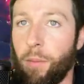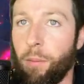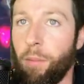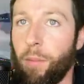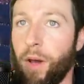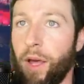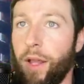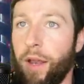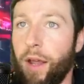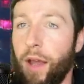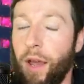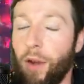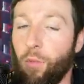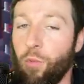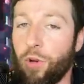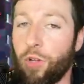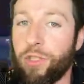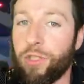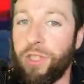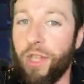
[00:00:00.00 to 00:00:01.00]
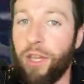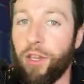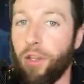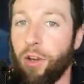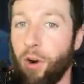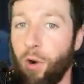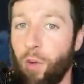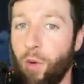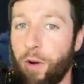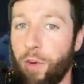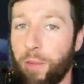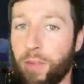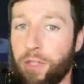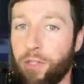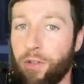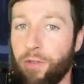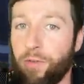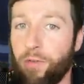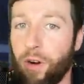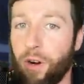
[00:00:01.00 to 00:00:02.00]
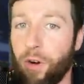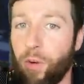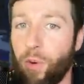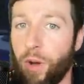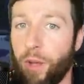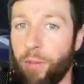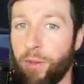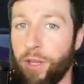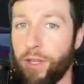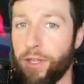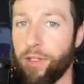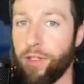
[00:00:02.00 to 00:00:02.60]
But I will say you don't want to be too far away, because